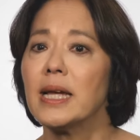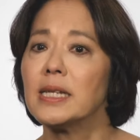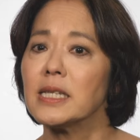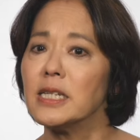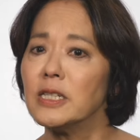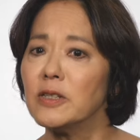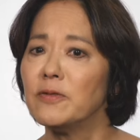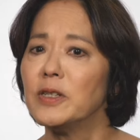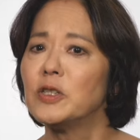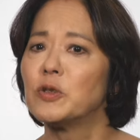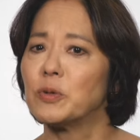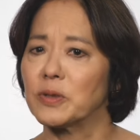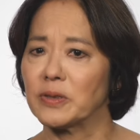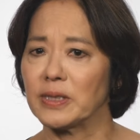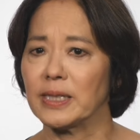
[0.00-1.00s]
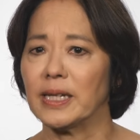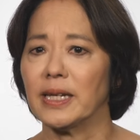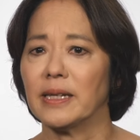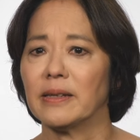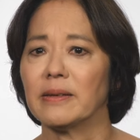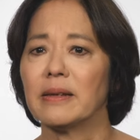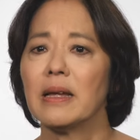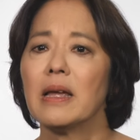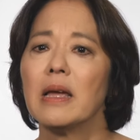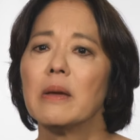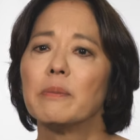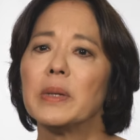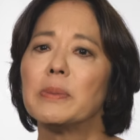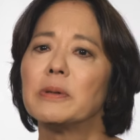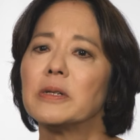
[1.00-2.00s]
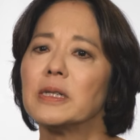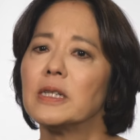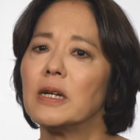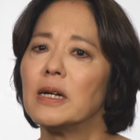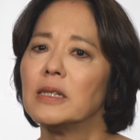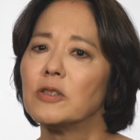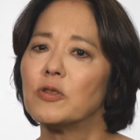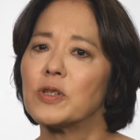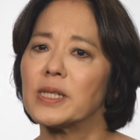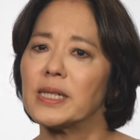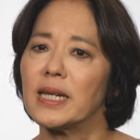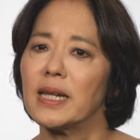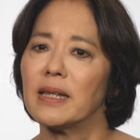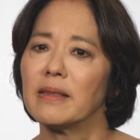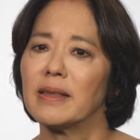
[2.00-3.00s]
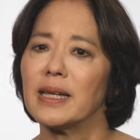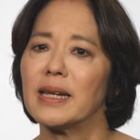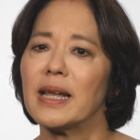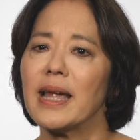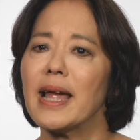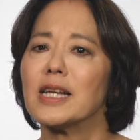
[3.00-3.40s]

as individuals again. People could understand that